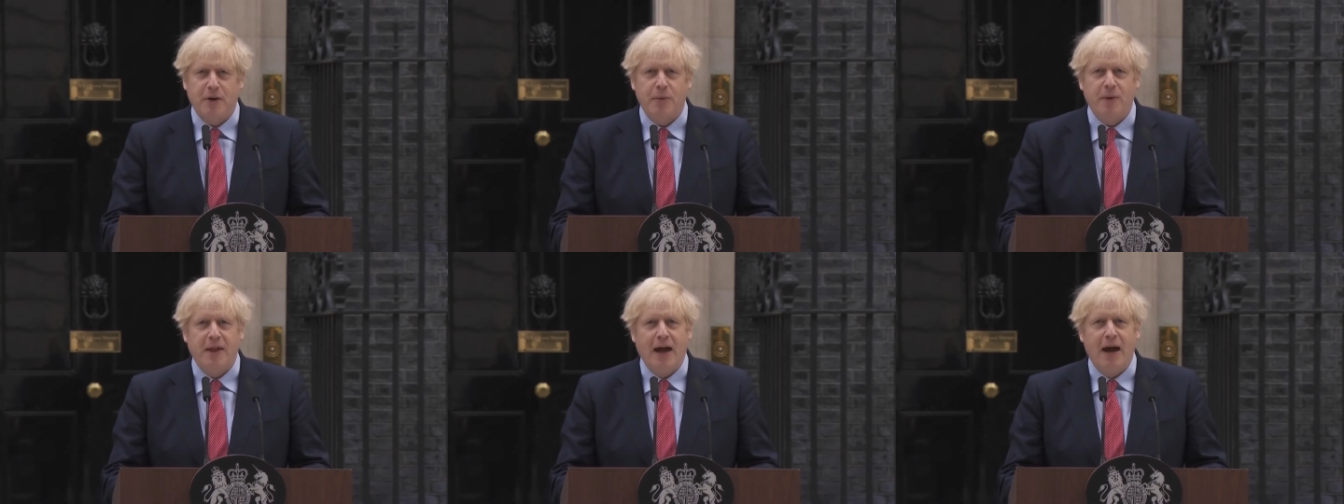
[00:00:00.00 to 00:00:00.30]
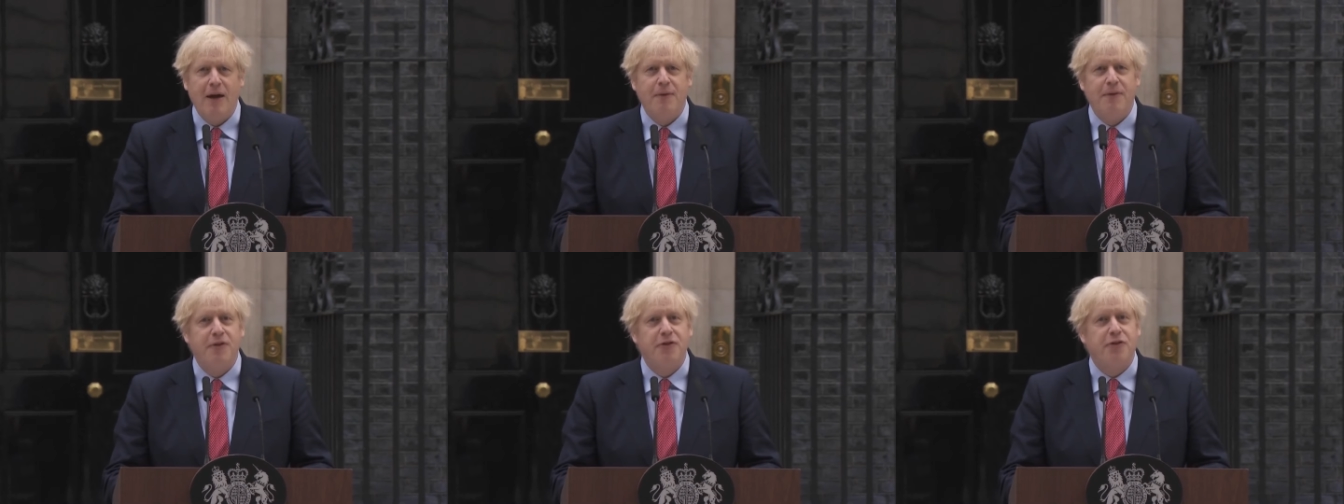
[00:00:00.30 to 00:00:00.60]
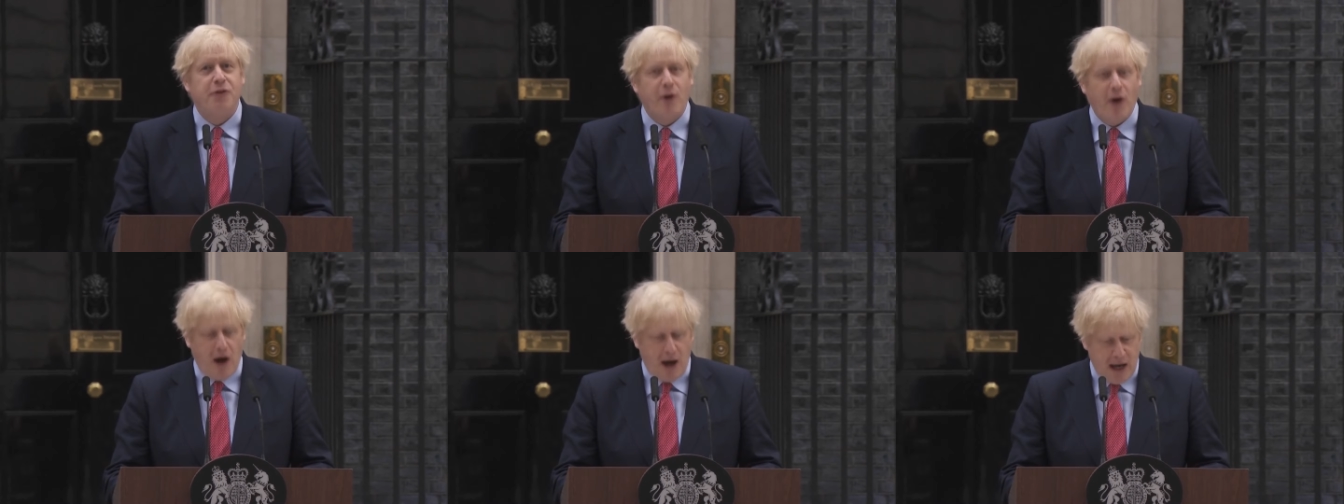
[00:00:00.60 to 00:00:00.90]
without the
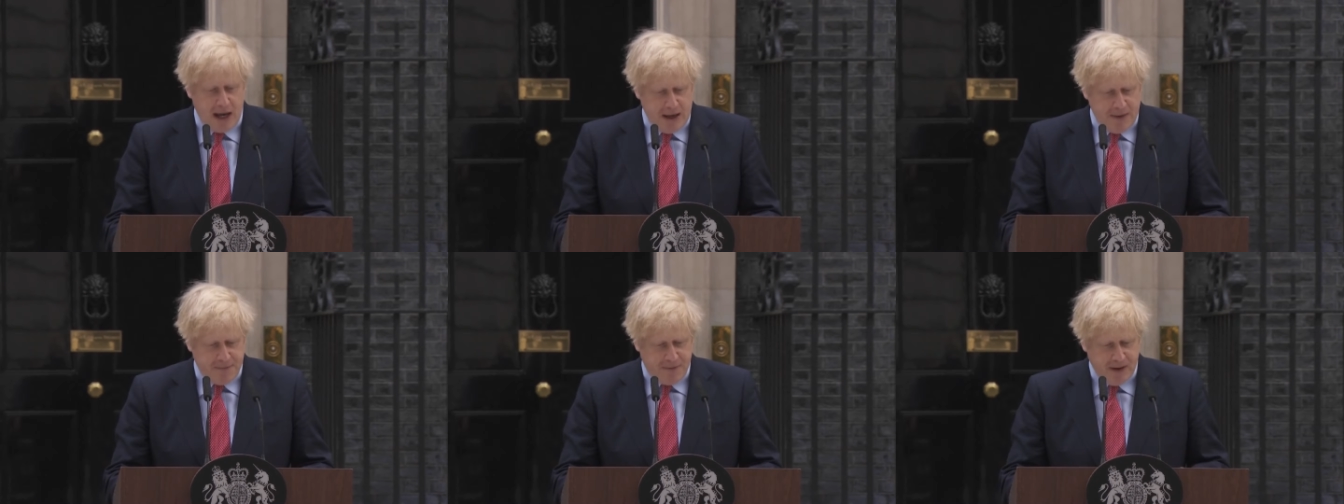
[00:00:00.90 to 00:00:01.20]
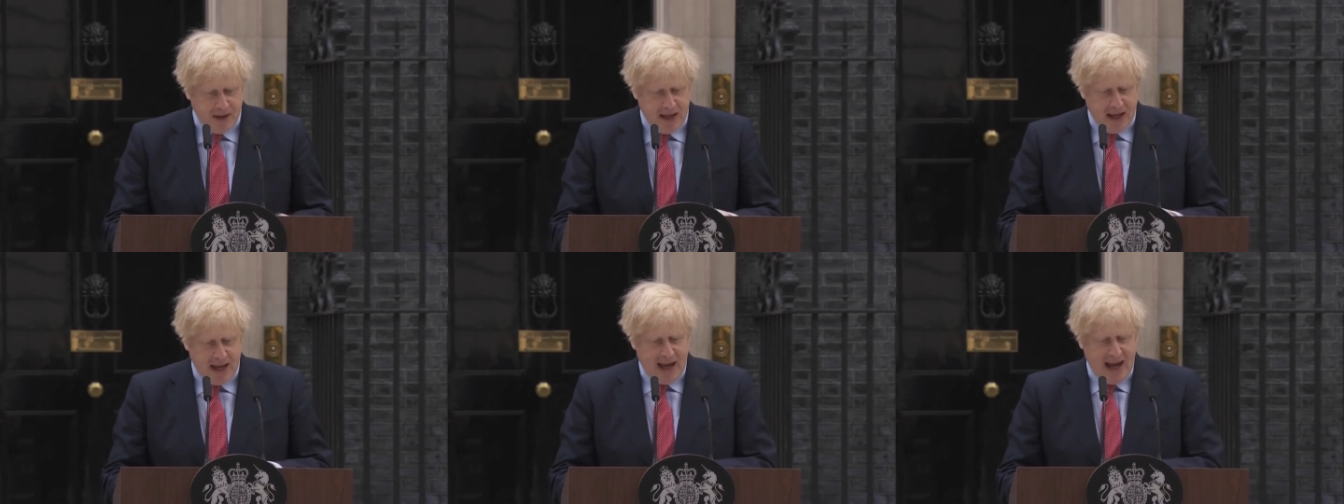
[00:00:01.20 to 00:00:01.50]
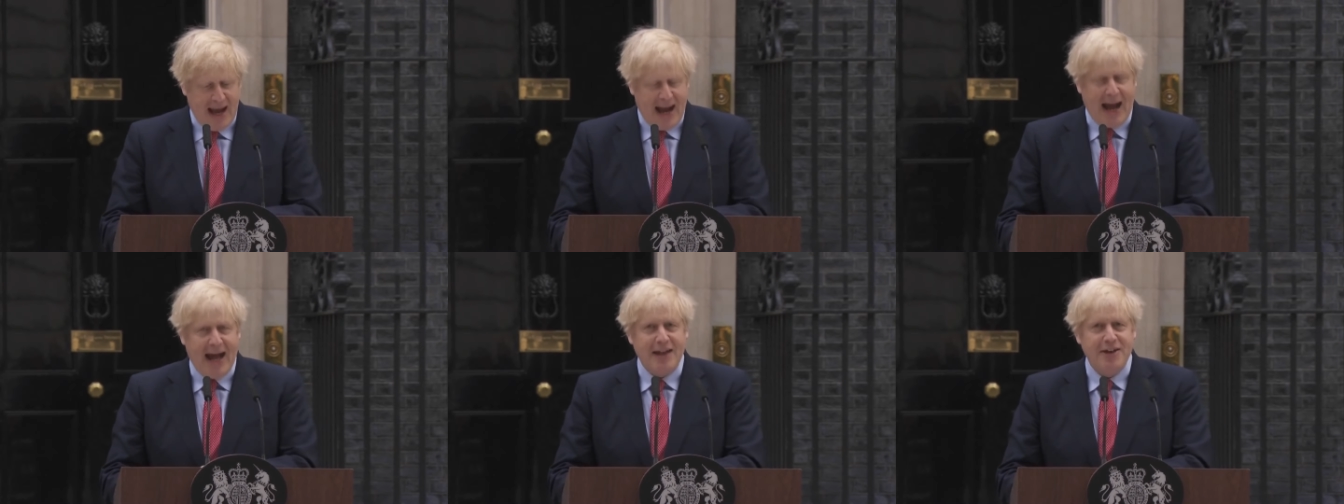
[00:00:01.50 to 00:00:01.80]
drive
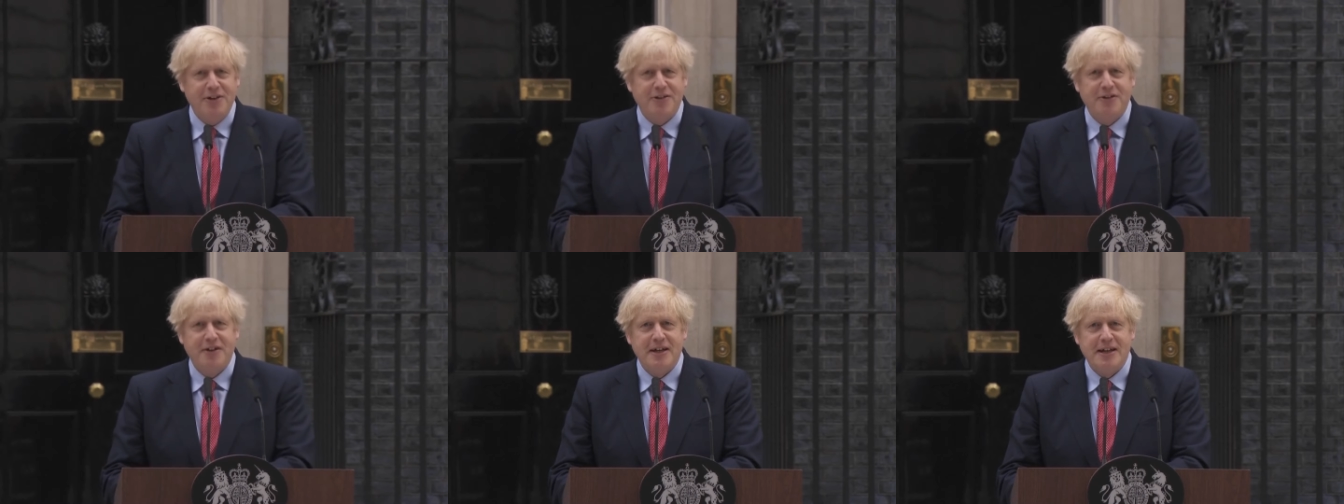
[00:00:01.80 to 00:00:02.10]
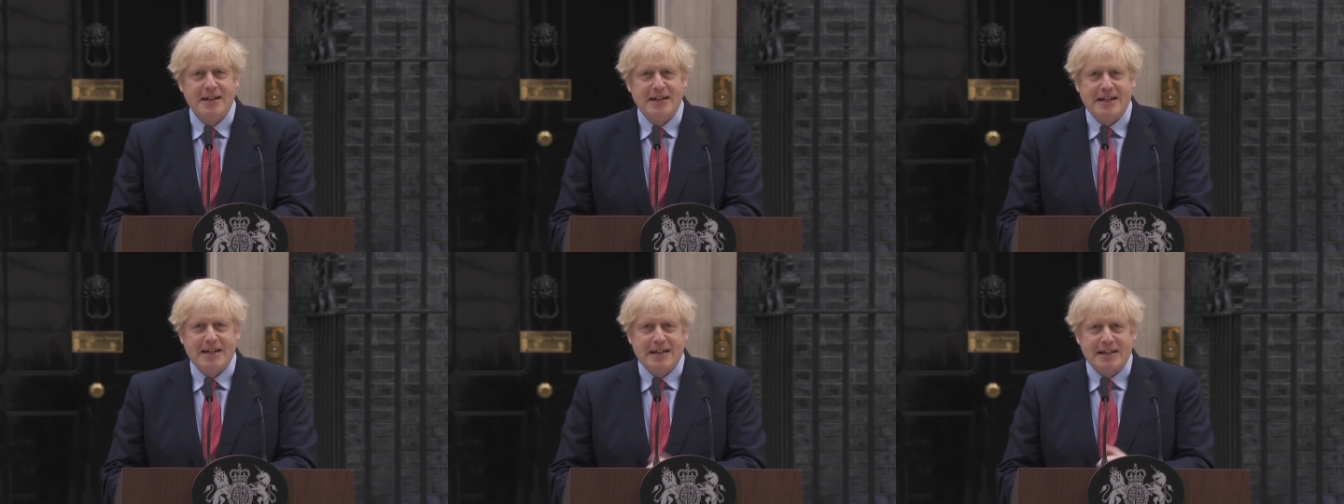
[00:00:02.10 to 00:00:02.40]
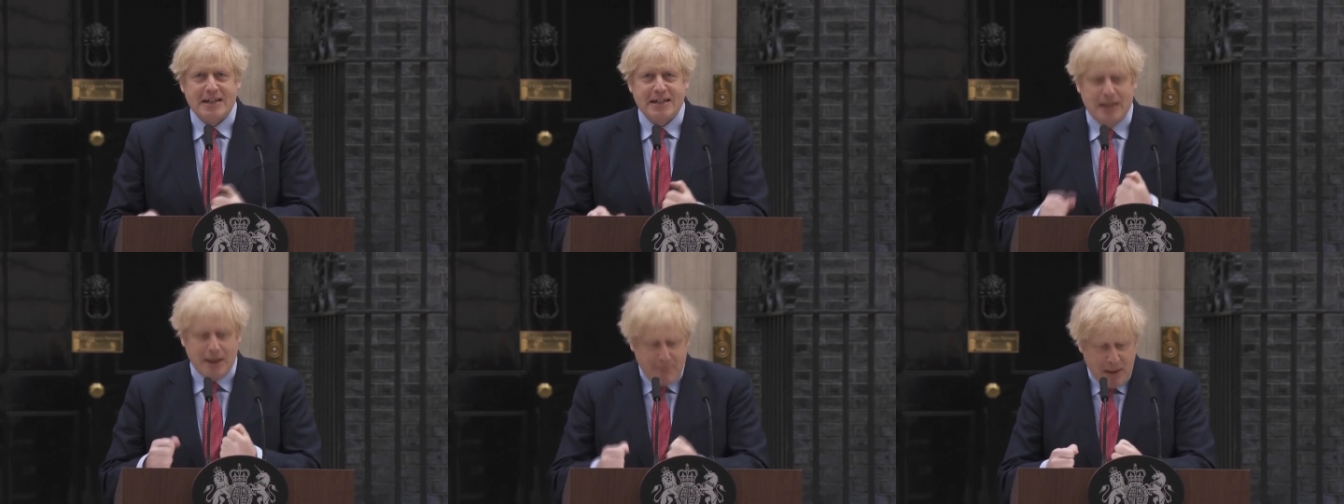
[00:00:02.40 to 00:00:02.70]
and
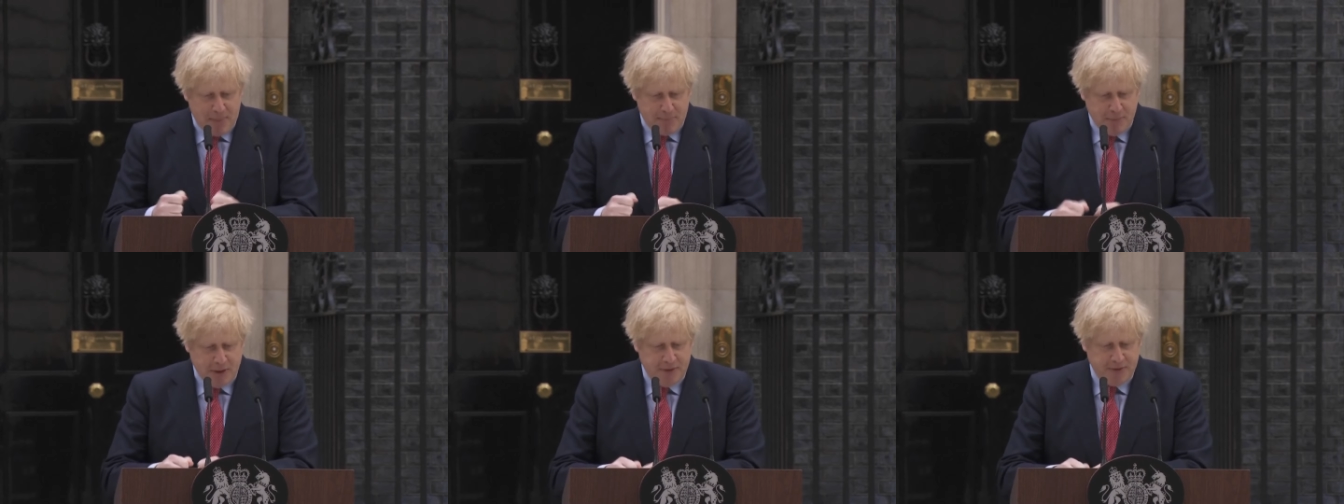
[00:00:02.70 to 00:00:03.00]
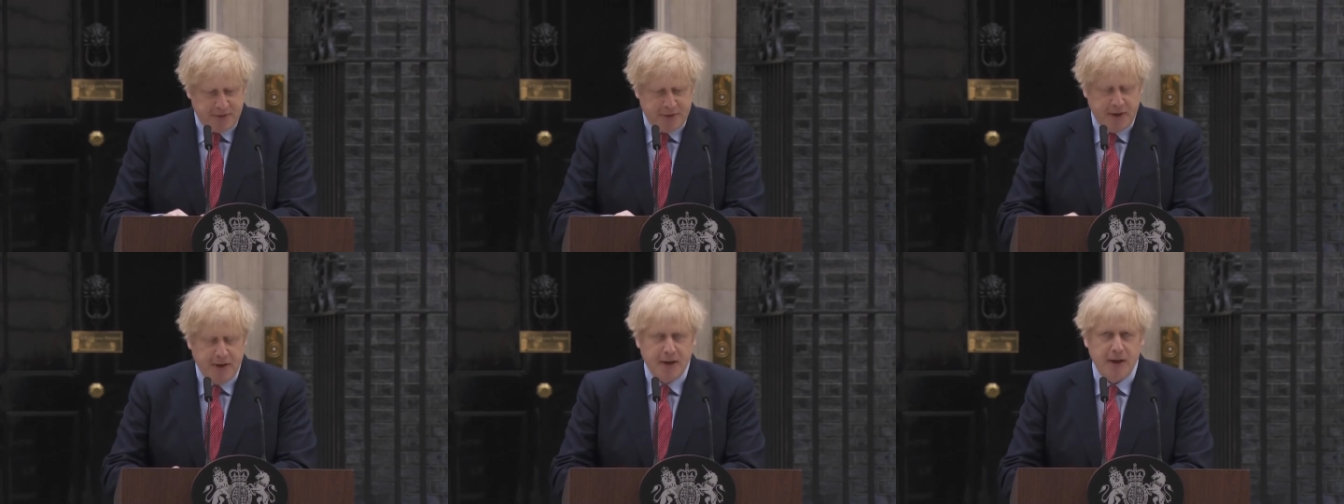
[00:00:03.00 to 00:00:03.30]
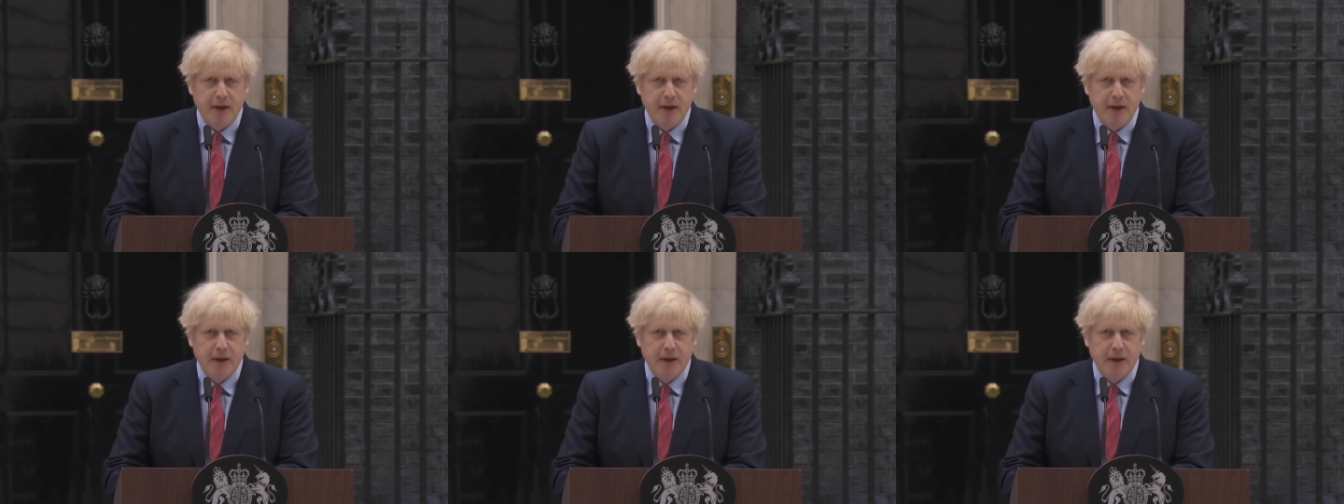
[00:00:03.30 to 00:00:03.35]
commitment